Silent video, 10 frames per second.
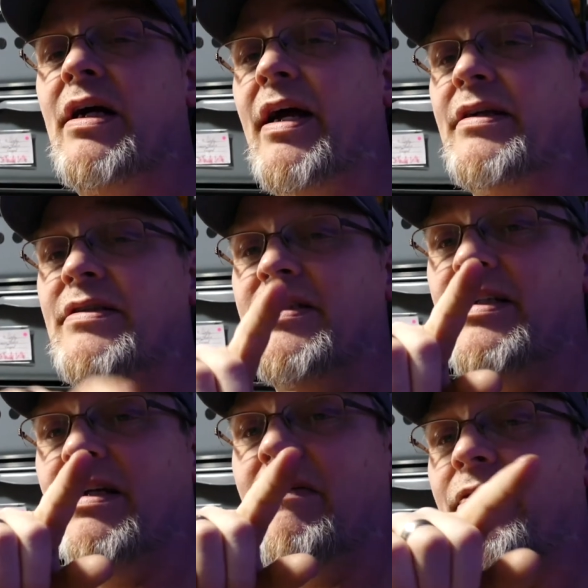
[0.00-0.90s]
and
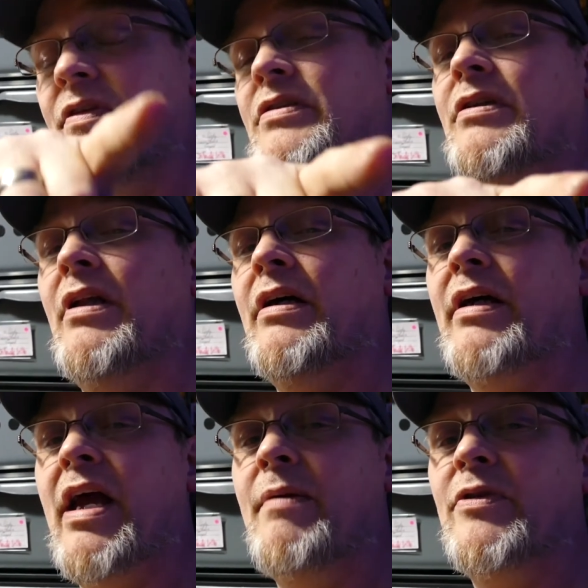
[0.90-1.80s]
see if this
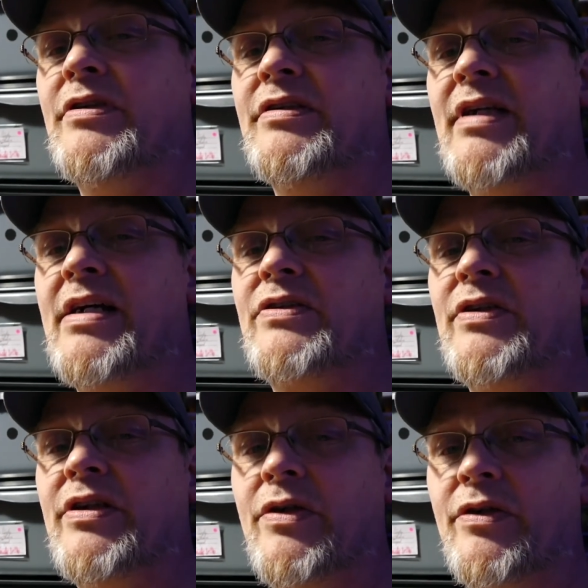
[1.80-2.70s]
camera is
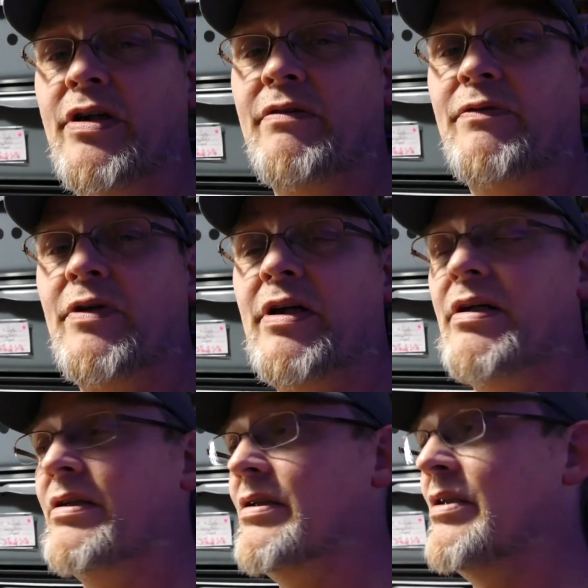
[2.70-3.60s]
actually good enough for
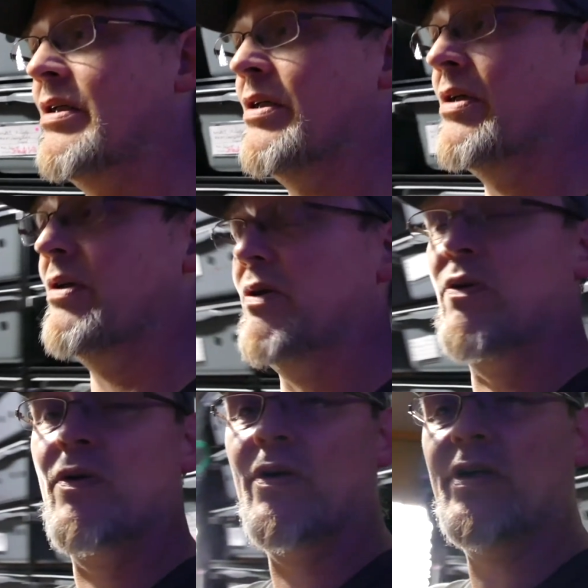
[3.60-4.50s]
you,
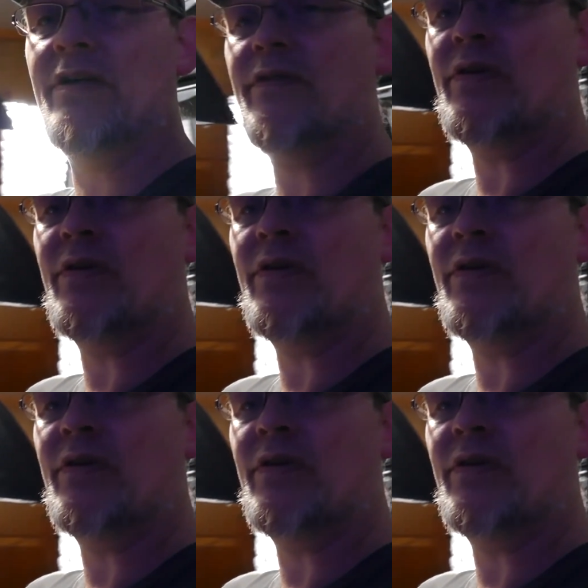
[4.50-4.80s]
or if you